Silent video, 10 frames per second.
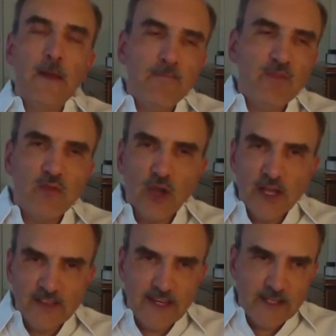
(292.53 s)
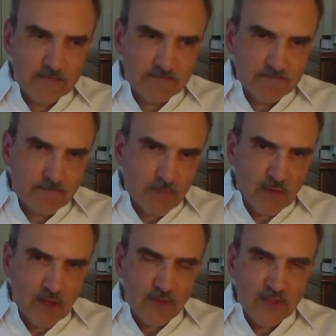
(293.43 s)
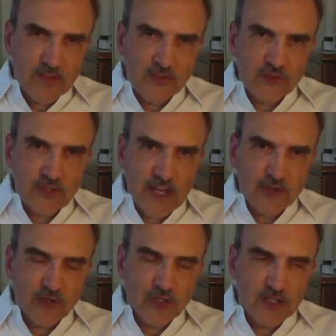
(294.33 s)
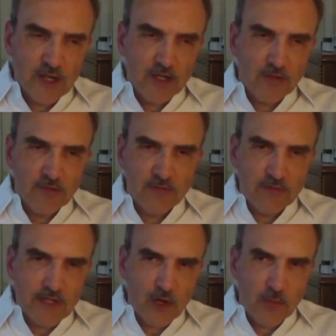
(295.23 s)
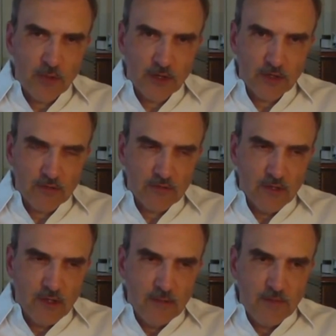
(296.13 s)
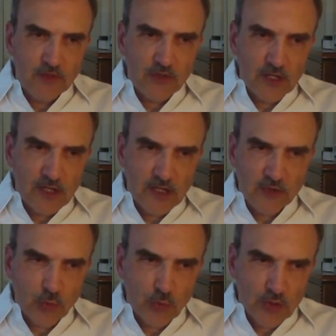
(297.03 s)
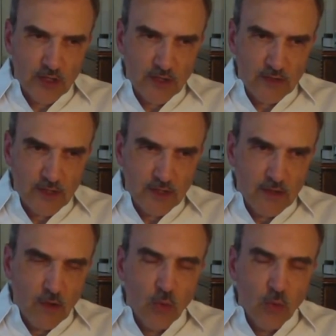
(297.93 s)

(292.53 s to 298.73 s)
Never liked that. I think that's actually kind of counterproductive. It's like a guesswork kind of thing.